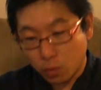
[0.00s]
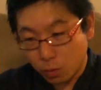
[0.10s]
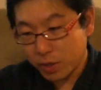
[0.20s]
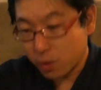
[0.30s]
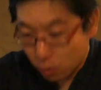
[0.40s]

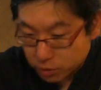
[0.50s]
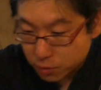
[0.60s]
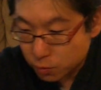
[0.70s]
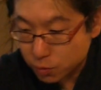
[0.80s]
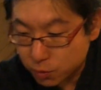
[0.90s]
We
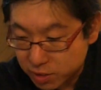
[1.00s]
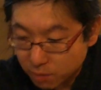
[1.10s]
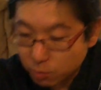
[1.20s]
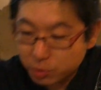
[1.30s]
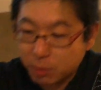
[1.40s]
also do
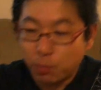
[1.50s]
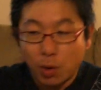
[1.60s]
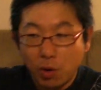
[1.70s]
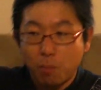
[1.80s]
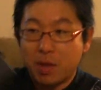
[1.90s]
some of the
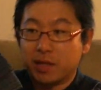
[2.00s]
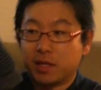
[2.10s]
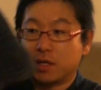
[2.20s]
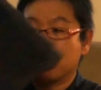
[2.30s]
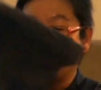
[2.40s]
borrow
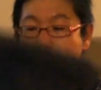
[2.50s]
mending.